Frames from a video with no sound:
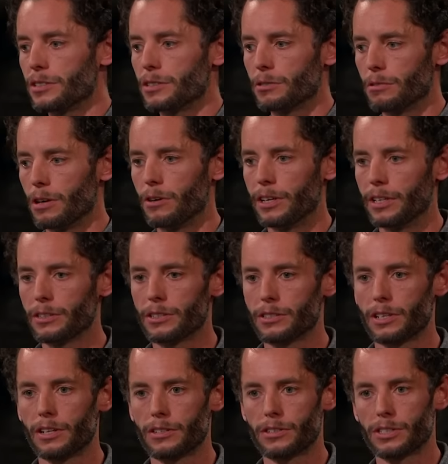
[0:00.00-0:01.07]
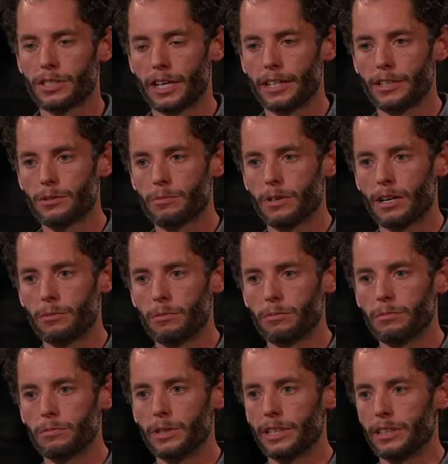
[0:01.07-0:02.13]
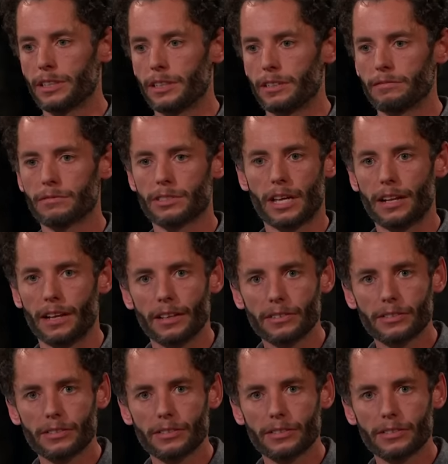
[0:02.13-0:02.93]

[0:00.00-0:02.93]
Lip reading: is to grow it to such a stage where we can sell